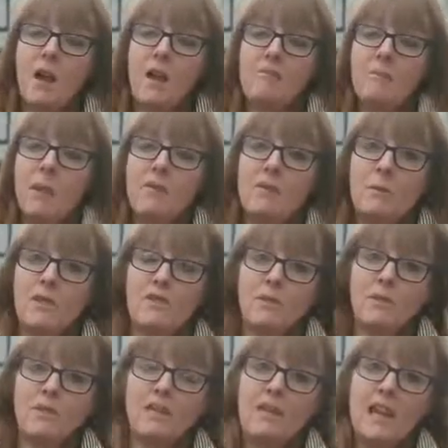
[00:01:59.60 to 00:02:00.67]
I've blown the
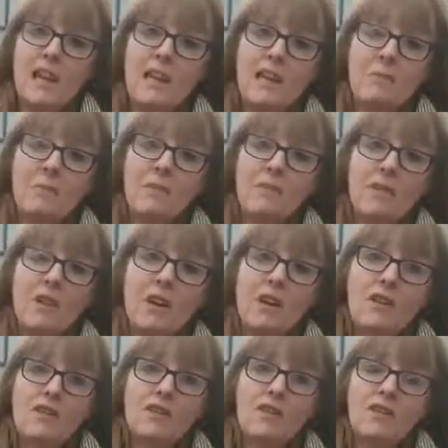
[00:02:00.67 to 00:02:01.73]
whistle today with
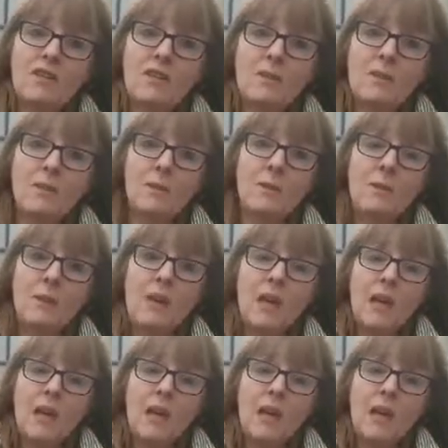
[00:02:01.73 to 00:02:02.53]
regards to